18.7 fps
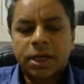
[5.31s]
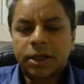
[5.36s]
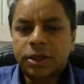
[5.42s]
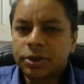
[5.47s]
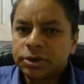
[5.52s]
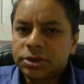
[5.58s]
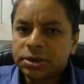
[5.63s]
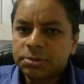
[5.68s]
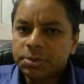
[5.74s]

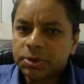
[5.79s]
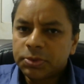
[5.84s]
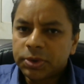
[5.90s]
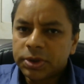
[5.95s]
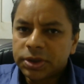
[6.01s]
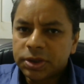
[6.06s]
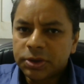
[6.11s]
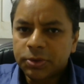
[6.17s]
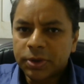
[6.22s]
Good to be
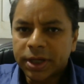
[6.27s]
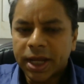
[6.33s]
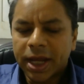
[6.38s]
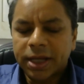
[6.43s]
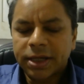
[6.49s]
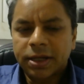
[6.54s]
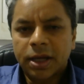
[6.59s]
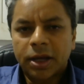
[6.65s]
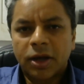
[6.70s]
with you
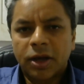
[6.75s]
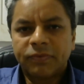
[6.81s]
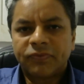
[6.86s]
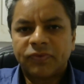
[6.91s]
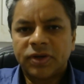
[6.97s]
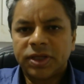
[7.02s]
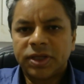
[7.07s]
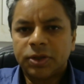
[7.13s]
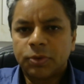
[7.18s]
again.
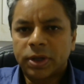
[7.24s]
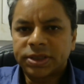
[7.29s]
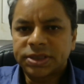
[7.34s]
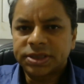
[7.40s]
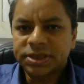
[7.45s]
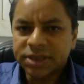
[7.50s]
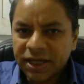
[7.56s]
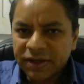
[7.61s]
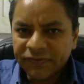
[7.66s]
Hopefully, you are
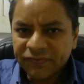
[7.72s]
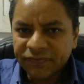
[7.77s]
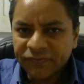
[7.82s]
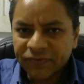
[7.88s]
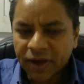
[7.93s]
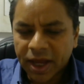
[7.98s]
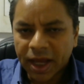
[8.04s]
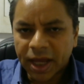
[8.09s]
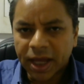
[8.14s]
safe
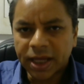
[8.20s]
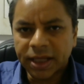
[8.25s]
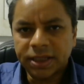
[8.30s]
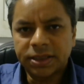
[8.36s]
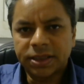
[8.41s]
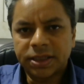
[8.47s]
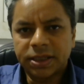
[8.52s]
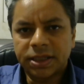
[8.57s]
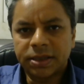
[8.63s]

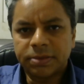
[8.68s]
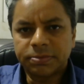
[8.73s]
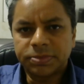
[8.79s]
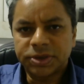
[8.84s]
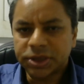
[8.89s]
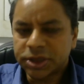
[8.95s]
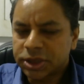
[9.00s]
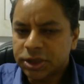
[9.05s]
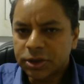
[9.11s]
and
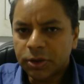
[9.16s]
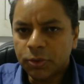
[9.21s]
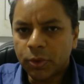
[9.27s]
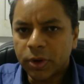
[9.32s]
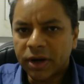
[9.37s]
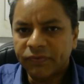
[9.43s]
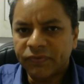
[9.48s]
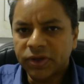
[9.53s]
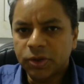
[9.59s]
secure
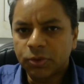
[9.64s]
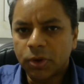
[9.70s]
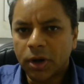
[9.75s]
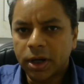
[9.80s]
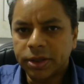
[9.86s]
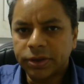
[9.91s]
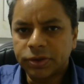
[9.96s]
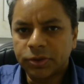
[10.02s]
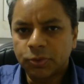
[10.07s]
wherever you
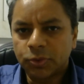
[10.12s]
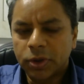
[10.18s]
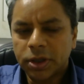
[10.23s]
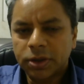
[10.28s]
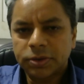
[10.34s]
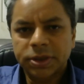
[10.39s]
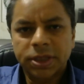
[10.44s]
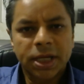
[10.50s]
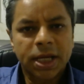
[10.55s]
are in the
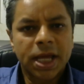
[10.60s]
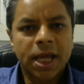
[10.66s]
world.